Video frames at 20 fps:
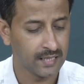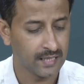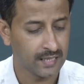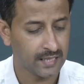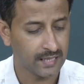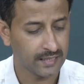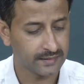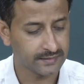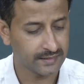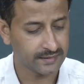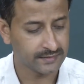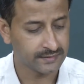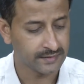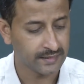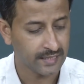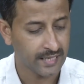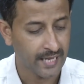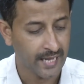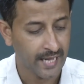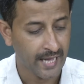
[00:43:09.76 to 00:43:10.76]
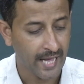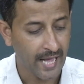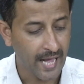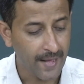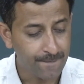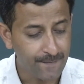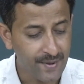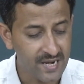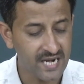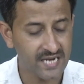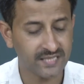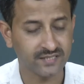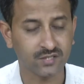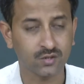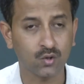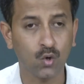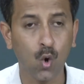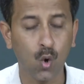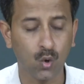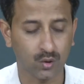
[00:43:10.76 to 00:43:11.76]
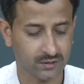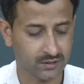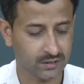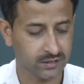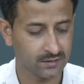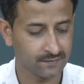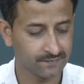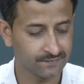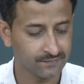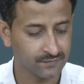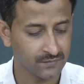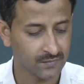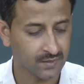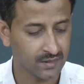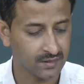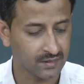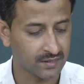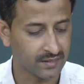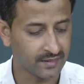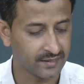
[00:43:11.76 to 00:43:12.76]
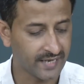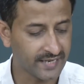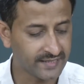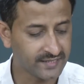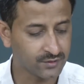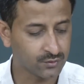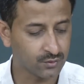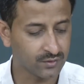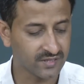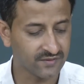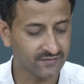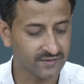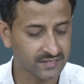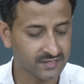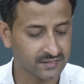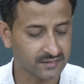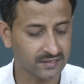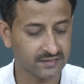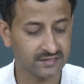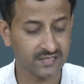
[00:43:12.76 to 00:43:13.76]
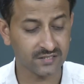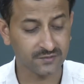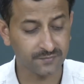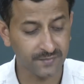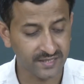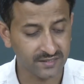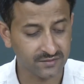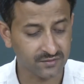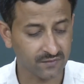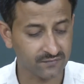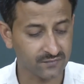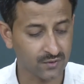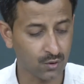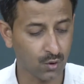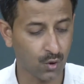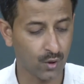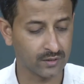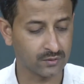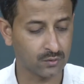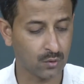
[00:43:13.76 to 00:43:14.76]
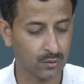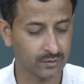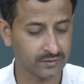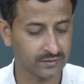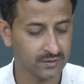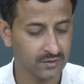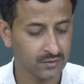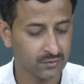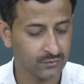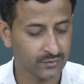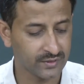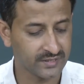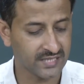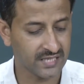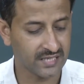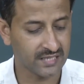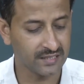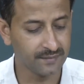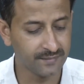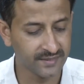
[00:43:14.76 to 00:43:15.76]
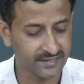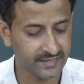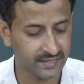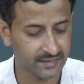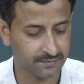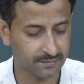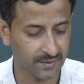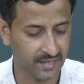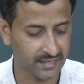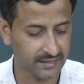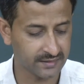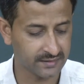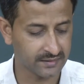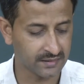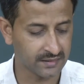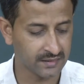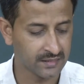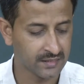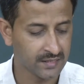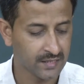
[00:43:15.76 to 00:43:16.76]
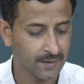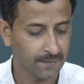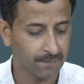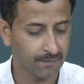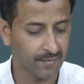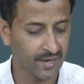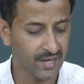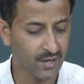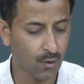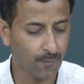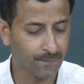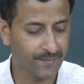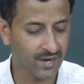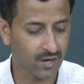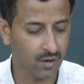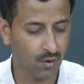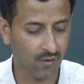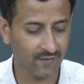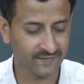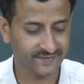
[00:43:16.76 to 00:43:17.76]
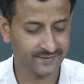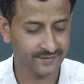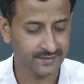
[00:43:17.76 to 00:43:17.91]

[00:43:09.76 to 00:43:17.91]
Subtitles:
an appellate court ready to reverse the judgments of the lower courts, which are limited by the myopia of